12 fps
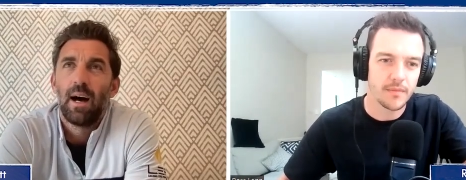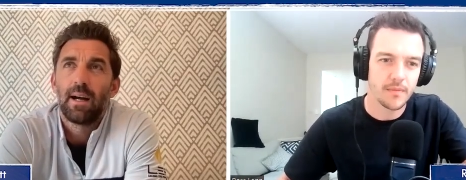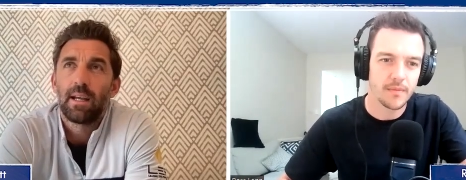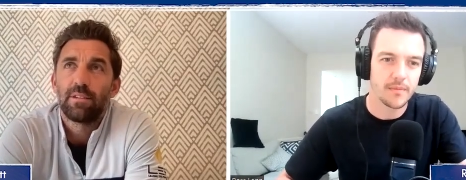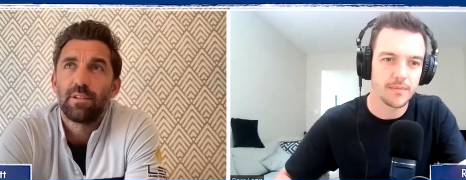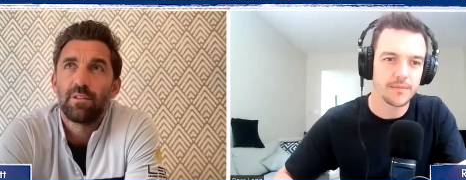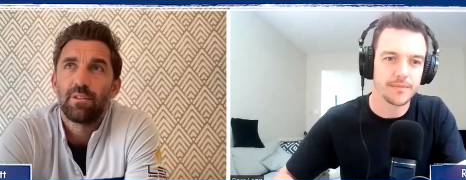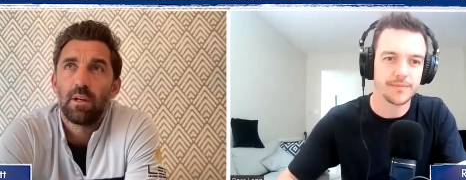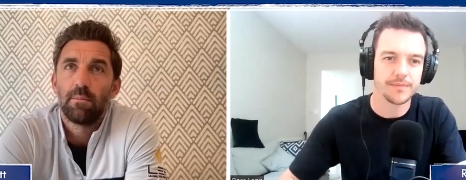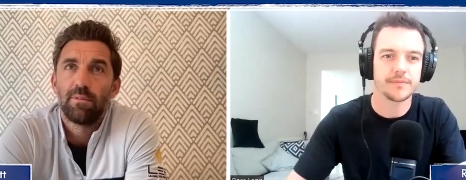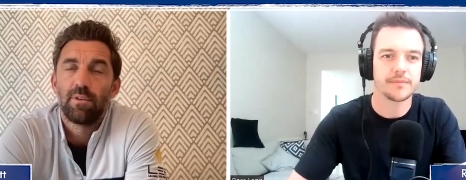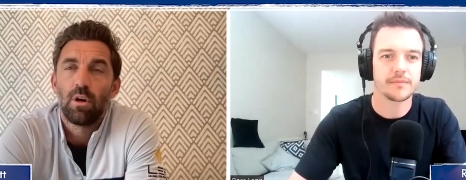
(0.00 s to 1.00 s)
Speaker 1: I guess in
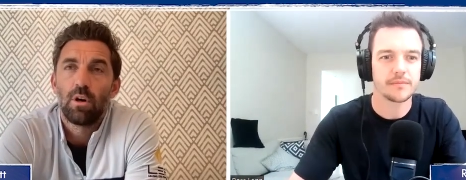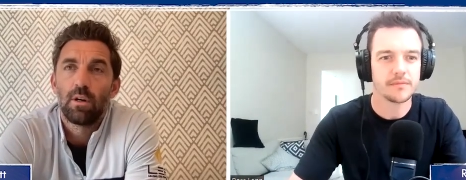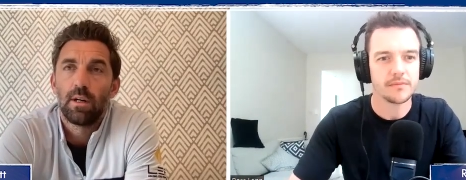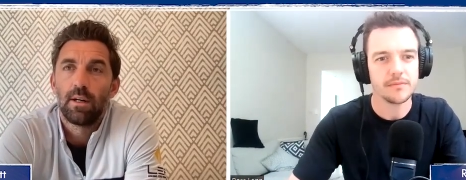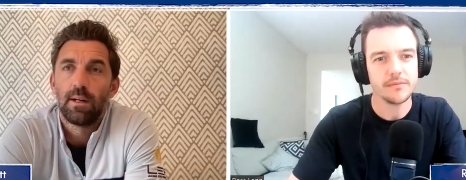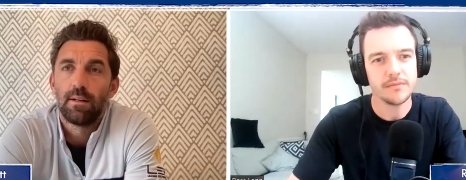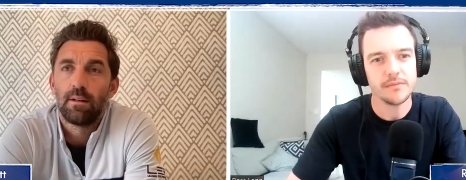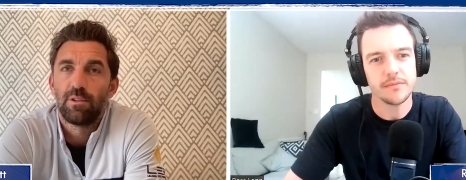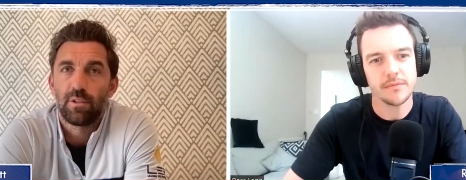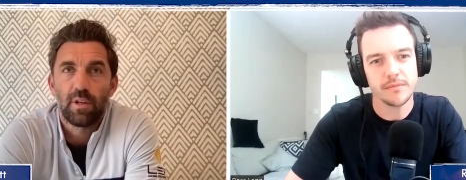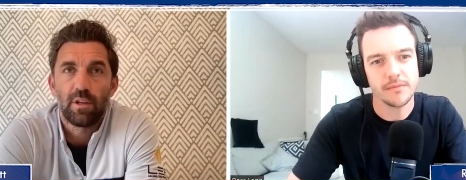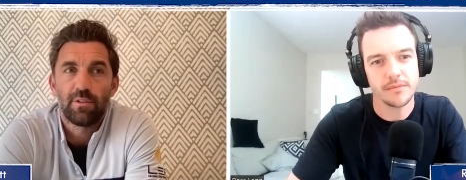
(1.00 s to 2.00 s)
terms of you're a
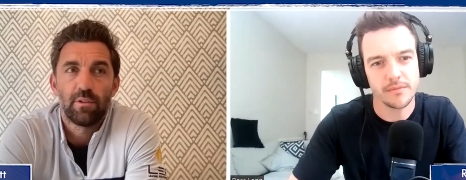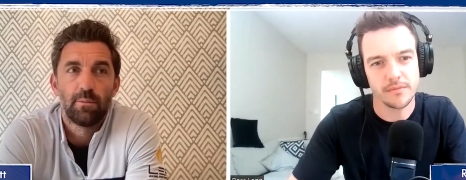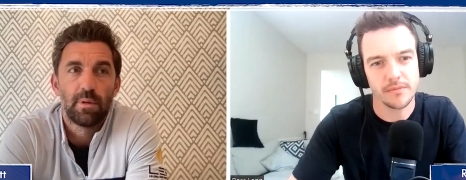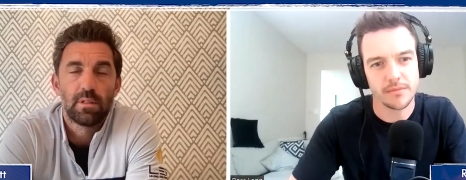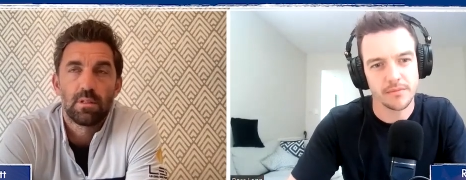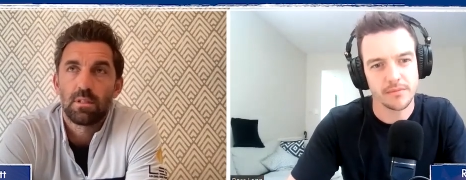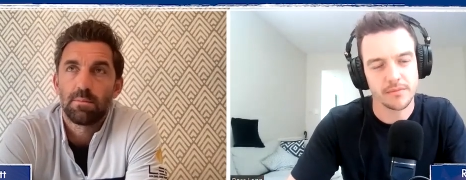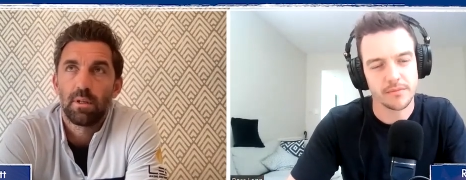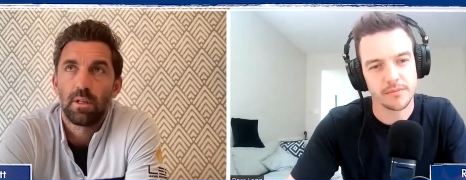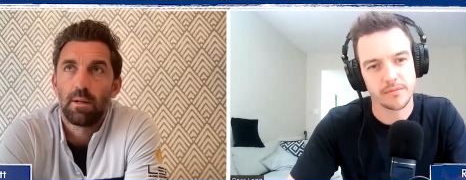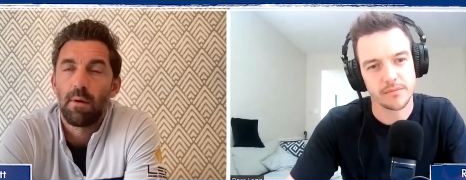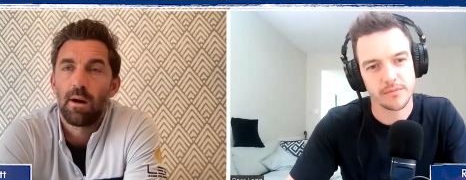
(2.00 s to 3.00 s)
successful businessman
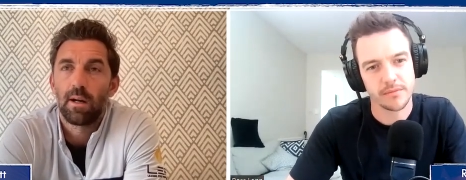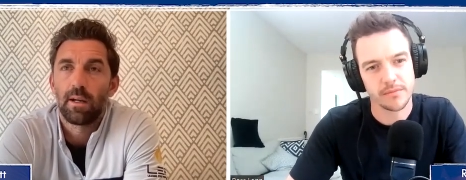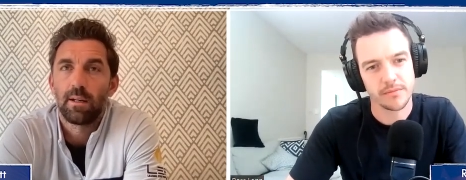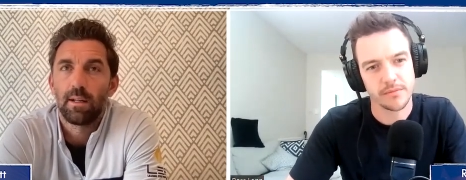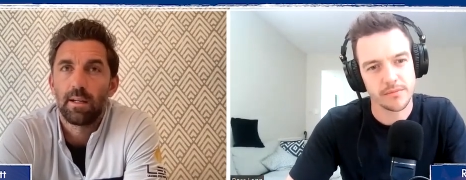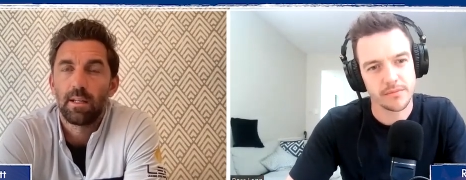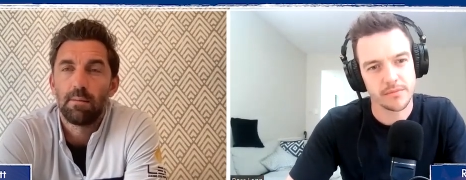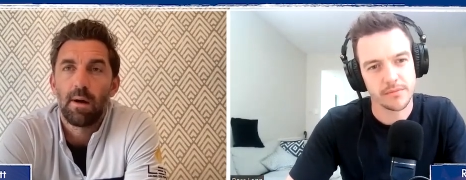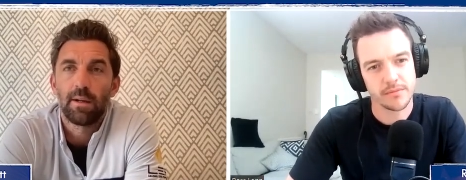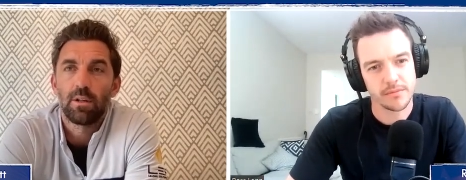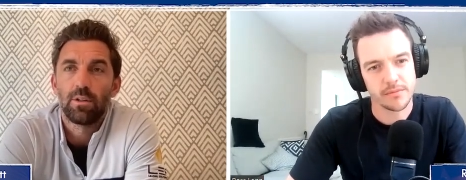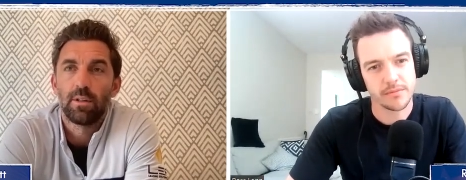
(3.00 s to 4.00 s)
in America, like you
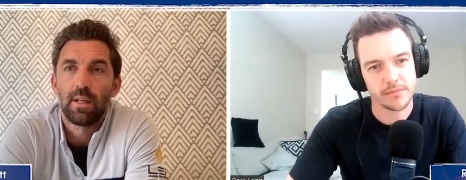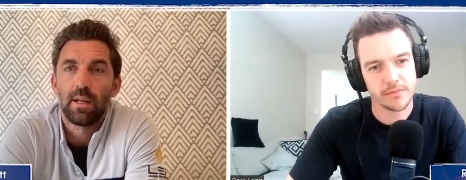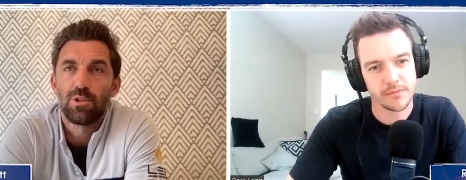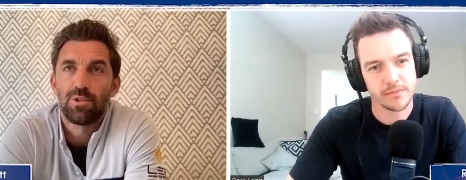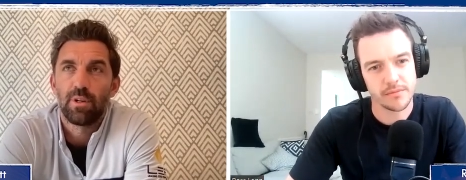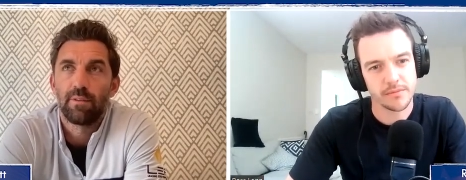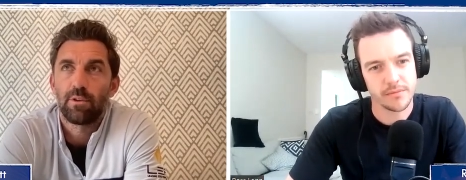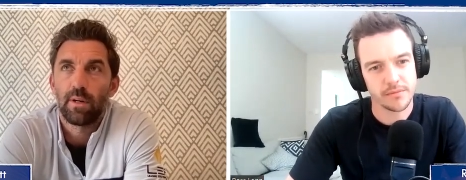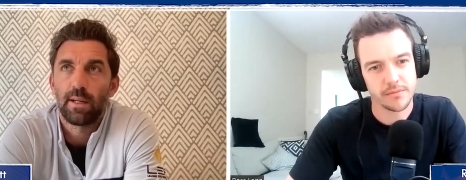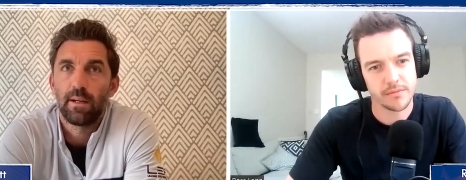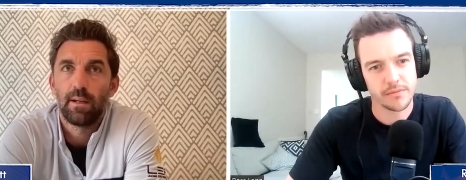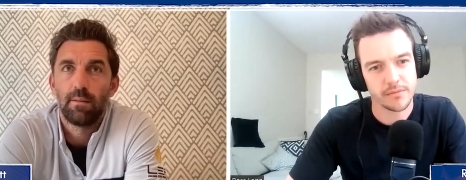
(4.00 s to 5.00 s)
might not know the history of
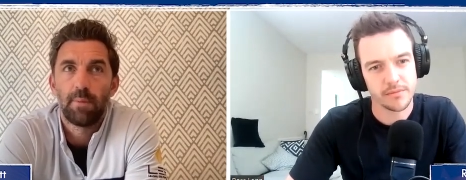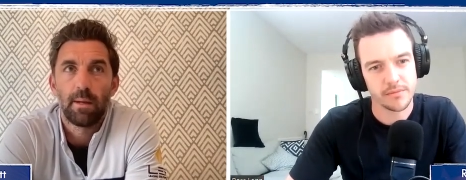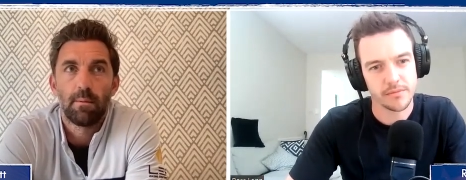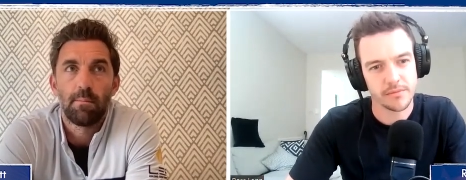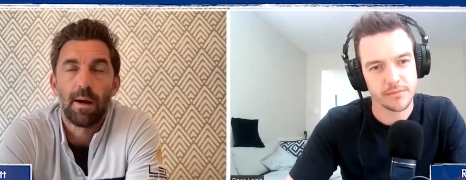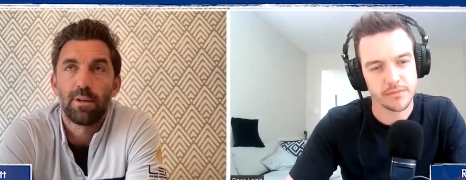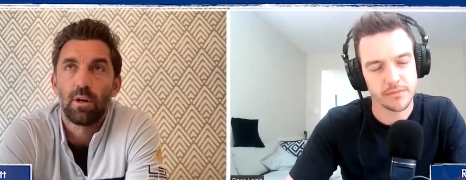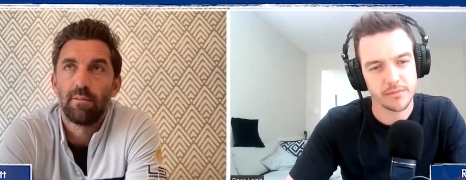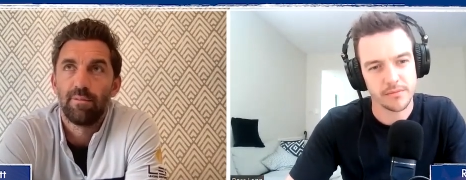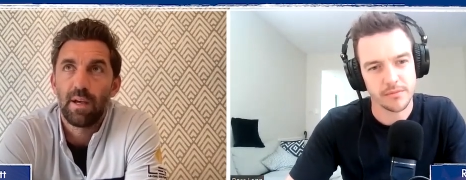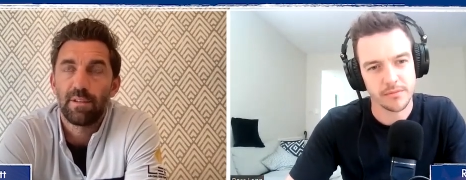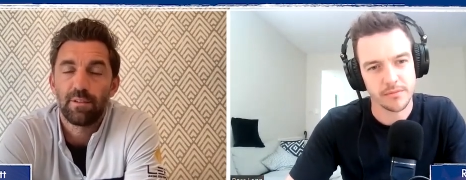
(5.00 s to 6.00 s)
cricket, and people might not
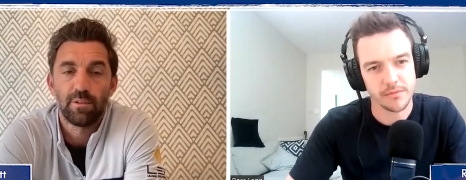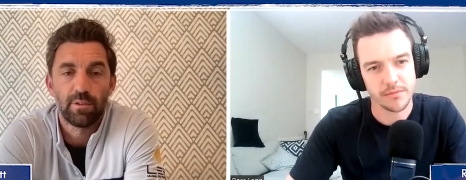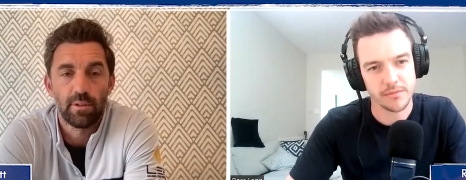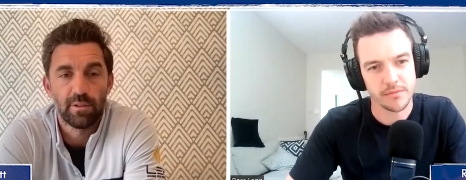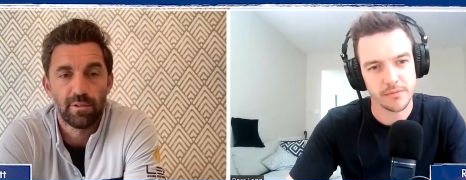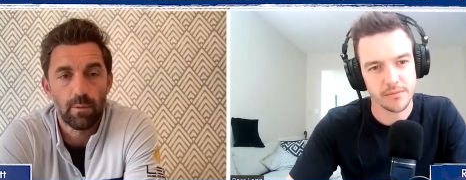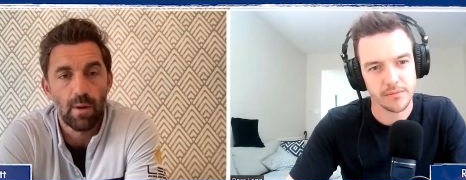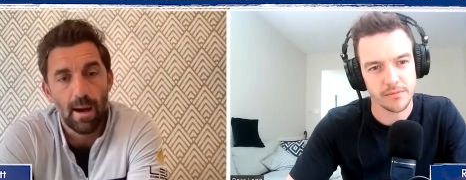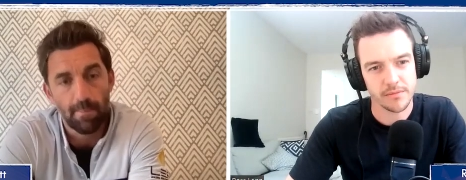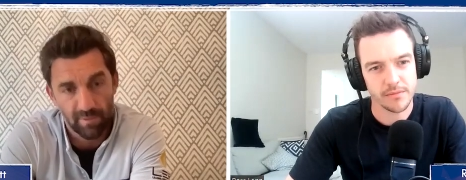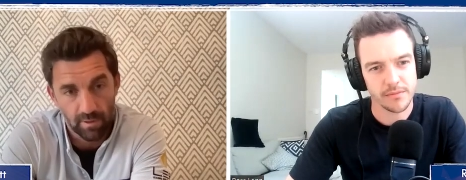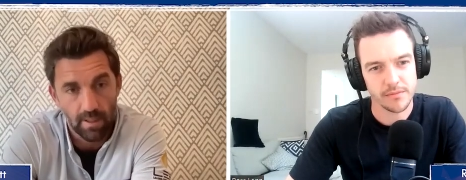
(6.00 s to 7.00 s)
invest until they see what
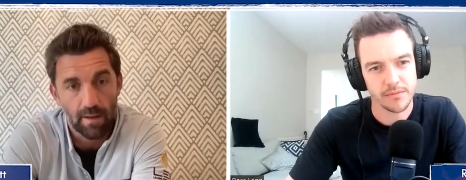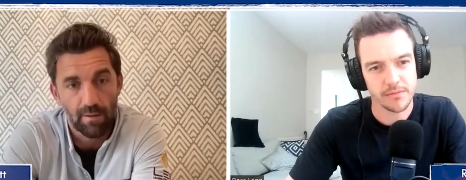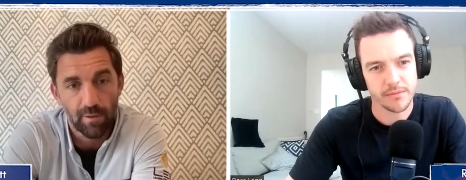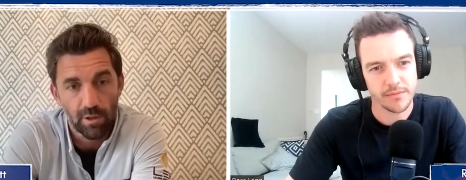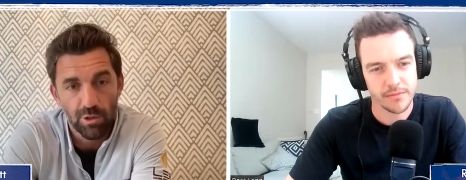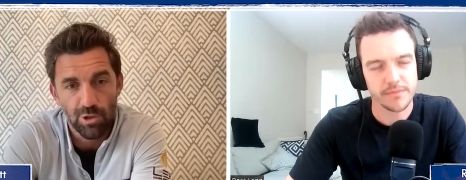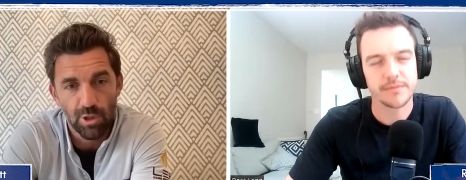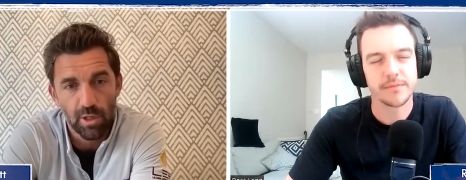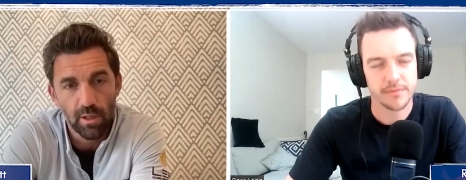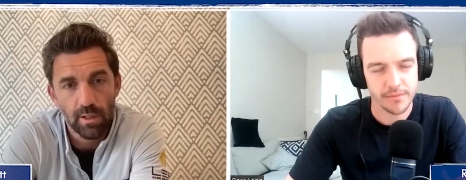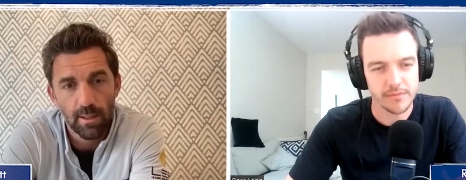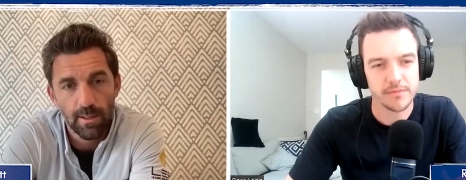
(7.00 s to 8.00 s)
happens in that first year.